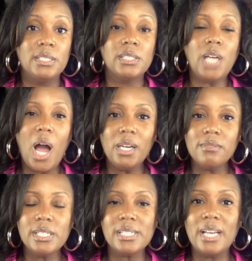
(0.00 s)

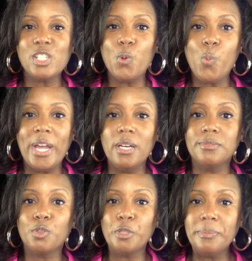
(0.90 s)
Tolerance has a way
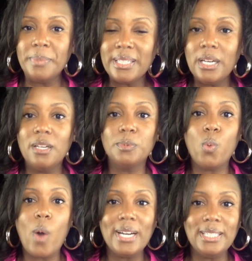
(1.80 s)
of creeping up
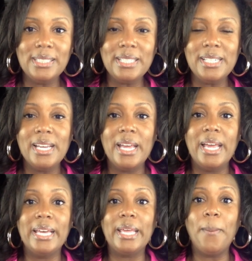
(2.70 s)
quietly
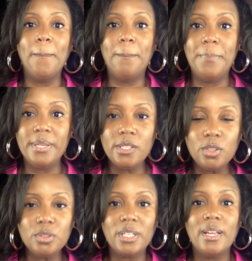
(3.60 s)
and can
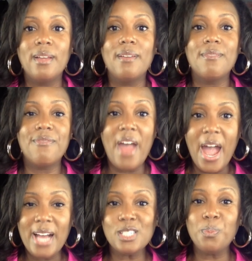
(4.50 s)
build
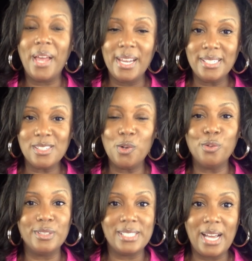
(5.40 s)
fast pace
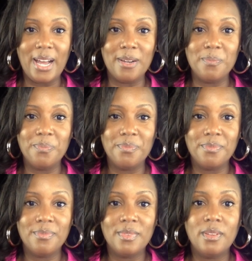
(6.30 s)
over time.
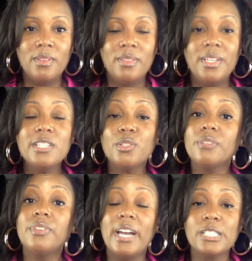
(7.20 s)
These are the
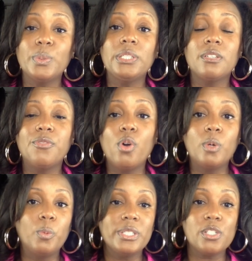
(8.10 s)
flags we look for
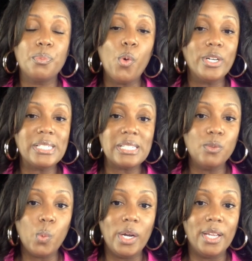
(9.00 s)
when we're supporting
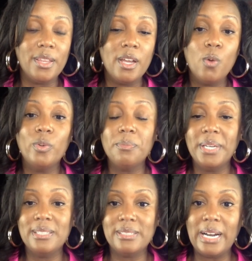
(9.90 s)
someone with
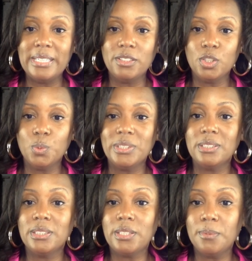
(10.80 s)
being diagnosed with a
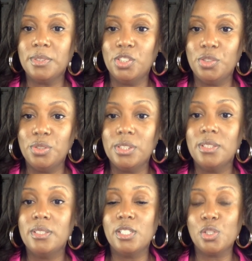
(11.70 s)
substance use
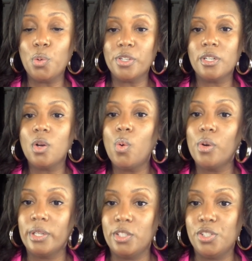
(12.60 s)
disorder
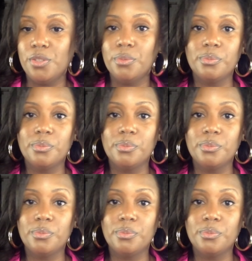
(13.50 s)
or issue.